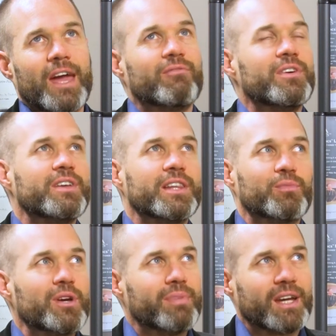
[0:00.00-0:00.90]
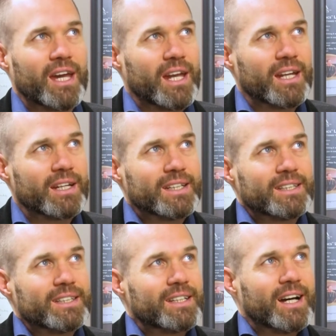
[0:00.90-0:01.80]
Everything that we begin,
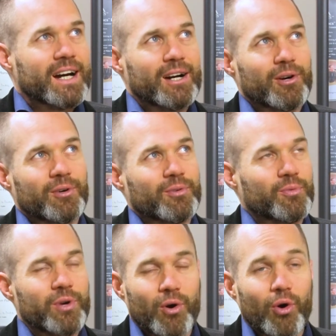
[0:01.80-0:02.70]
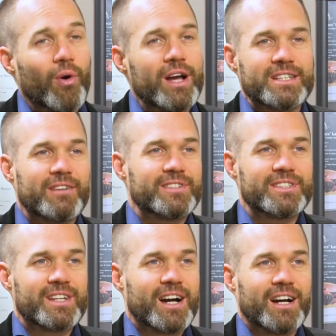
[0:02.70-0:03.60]
we always have to
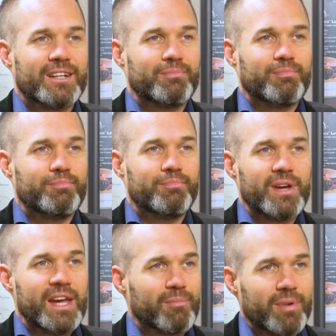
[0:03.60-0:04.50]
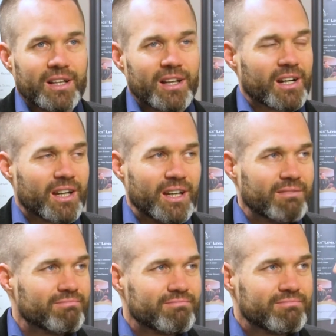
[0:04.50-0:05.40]
start being a bit clunky.